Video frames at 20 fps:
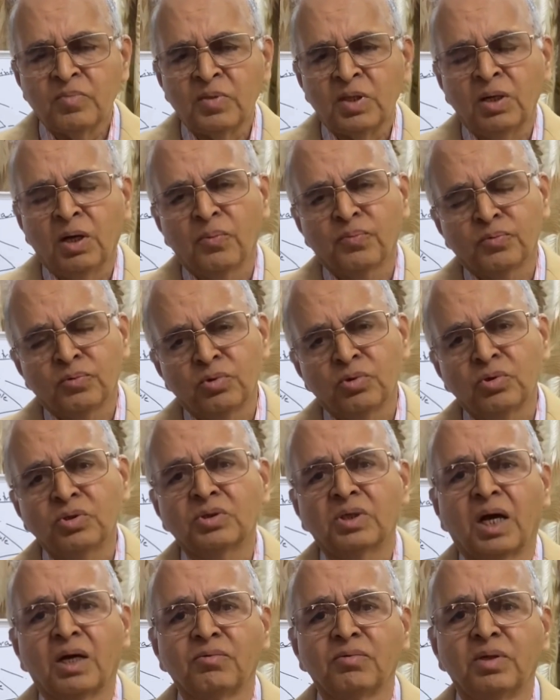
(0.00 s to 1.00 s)
of course,
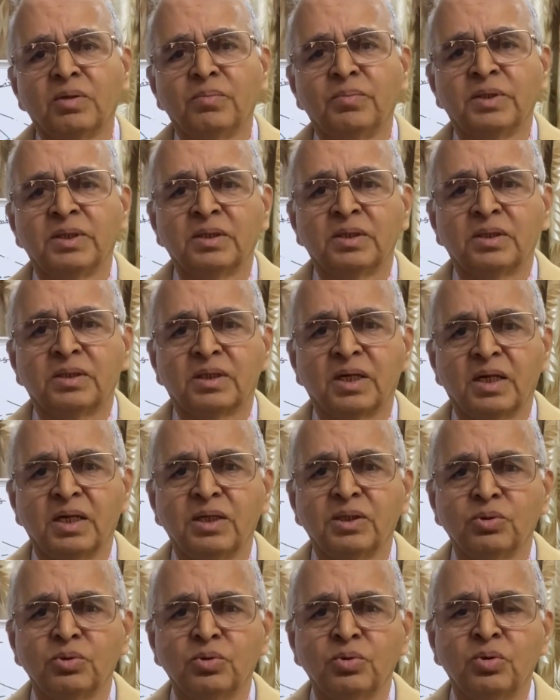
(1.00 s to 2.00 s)
I will be
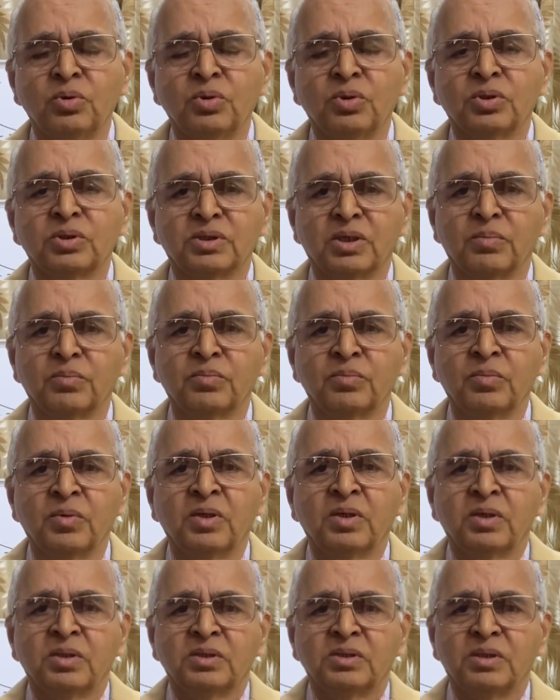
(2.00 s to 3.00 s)
telling you some
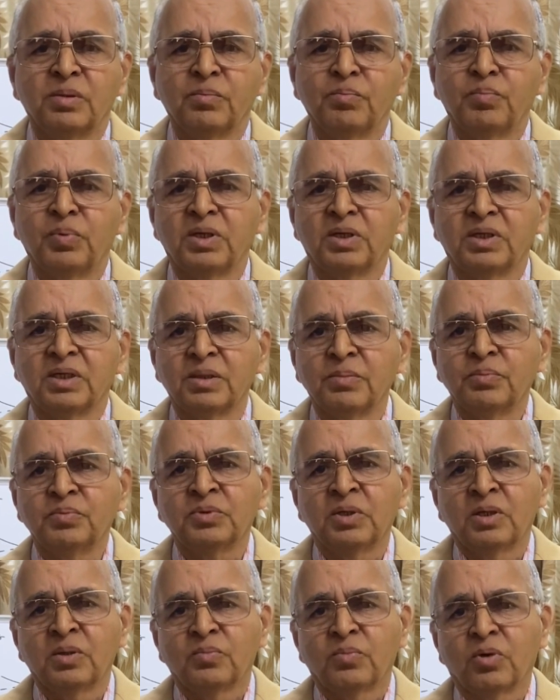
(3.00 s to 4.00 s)
simple tips
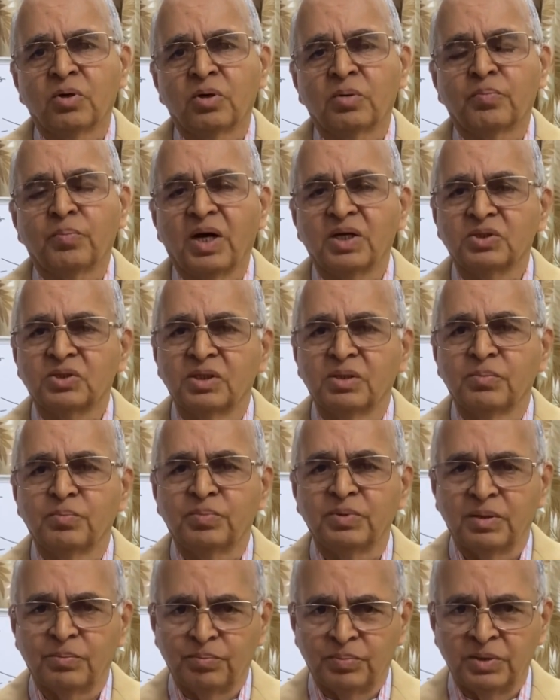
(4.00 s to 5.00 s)
for passing
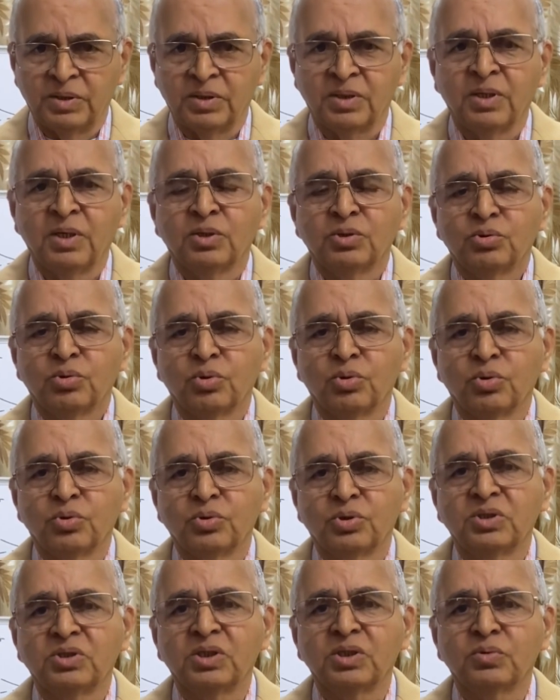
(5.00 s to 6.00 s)
PMP. So
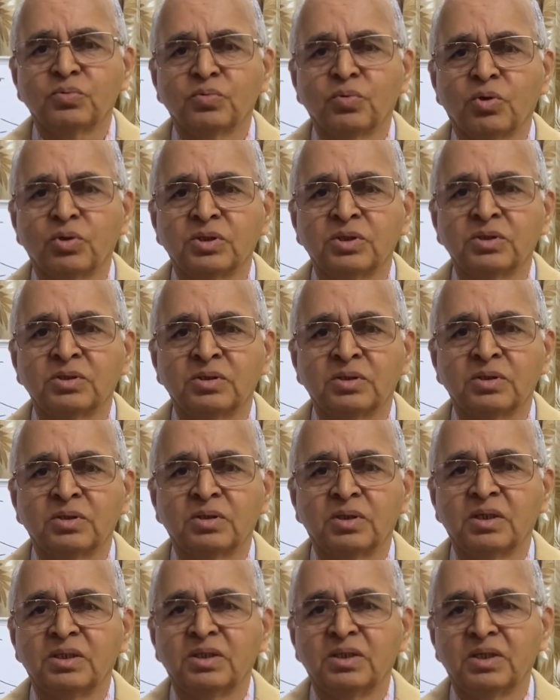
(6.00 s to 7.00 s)
this is what is
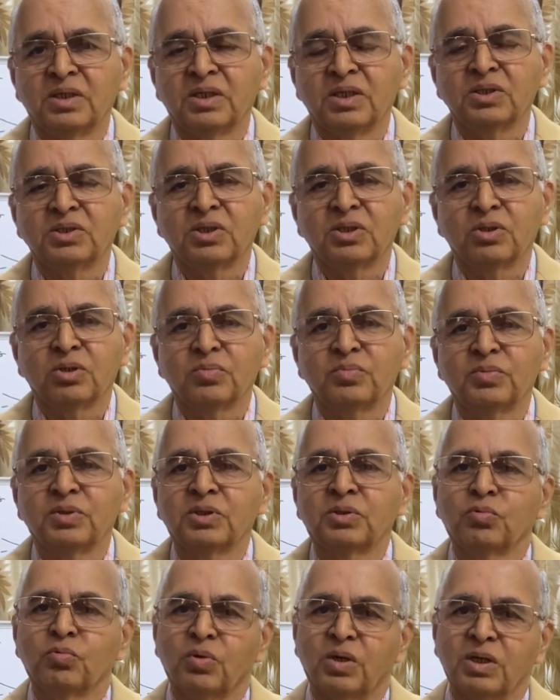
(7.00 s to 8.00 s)
the intention of this
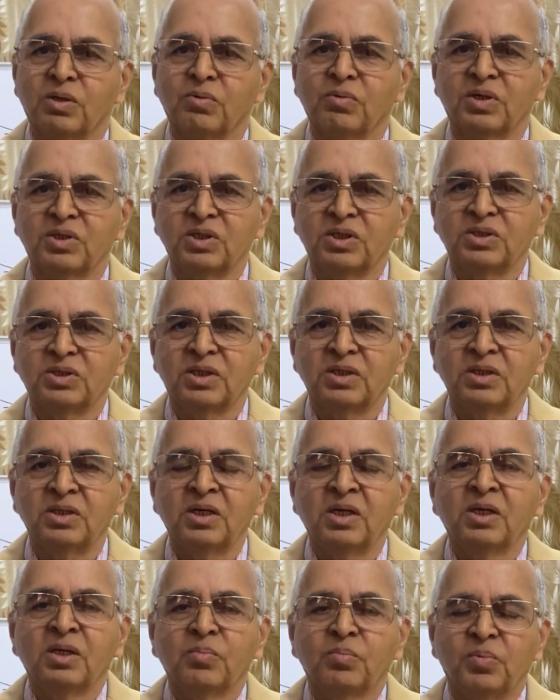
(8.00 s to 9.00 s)
1 hour session.
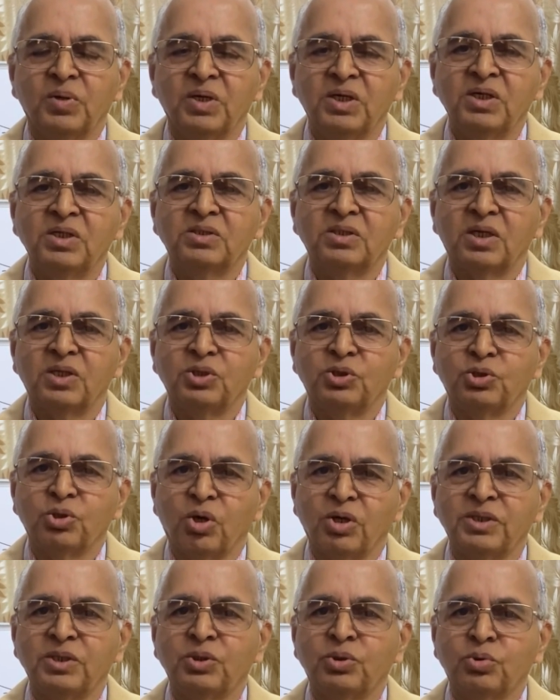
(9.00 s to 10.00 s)
Please
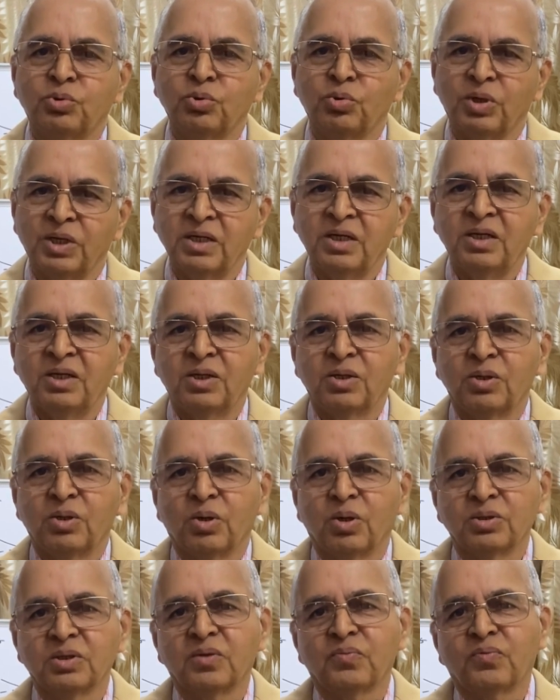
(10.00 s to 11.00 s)
join today
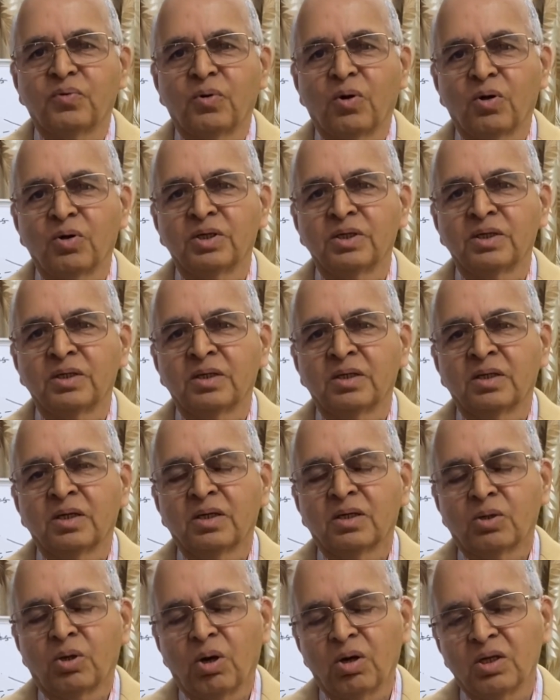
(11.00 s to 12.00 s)
on the following,
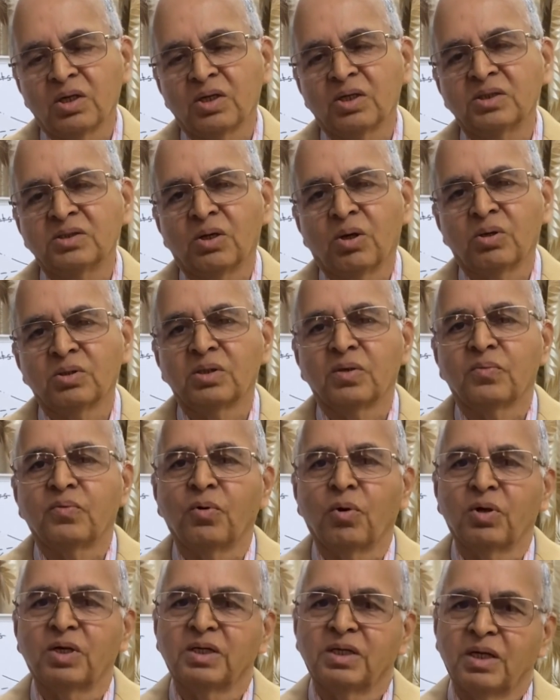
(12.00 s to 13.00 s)
call us on the
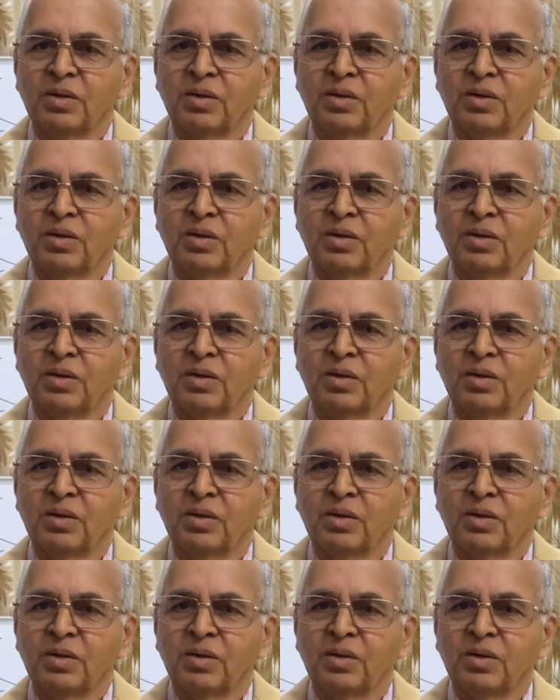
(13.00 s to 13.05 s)
following